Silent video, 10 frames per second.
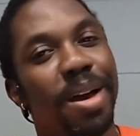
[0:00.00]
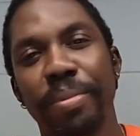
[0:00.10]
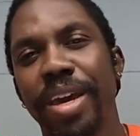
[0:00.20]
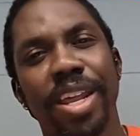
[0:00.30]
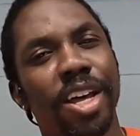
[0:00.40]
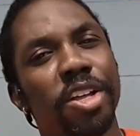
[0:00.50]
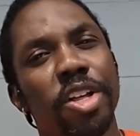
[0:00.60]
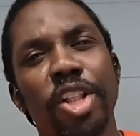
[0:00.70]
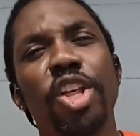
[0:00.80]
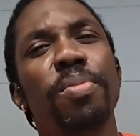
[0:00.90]
I'm getting a
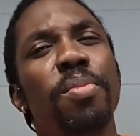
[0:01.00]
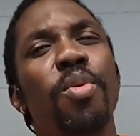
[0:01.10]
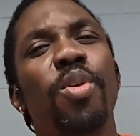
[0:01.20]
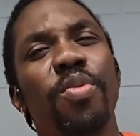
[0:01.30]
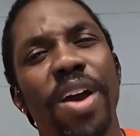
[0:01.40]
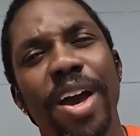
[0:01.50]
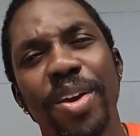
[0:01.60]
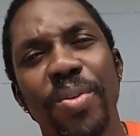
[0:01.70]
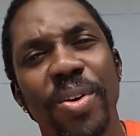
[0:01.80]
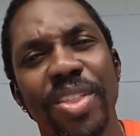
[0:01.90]
little bit more
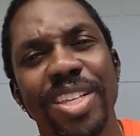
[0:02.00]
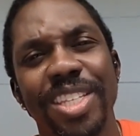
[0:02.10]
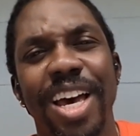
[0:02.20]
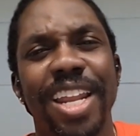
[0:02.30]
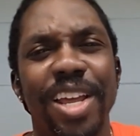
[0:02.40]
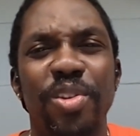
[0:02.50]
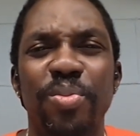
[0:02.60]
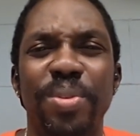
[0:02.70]
value on this side, I do